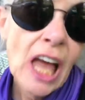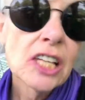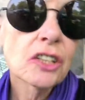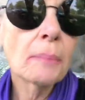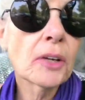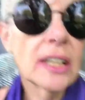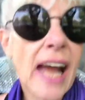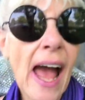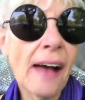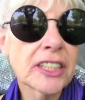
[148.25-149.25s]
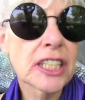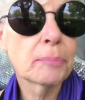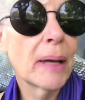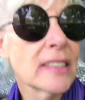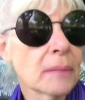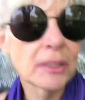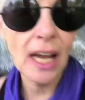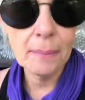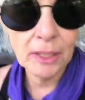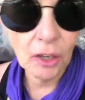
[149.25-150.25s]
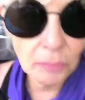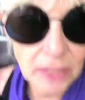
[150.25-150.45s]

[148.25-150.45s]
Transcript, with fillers: So I'm going to have to spend some time at Home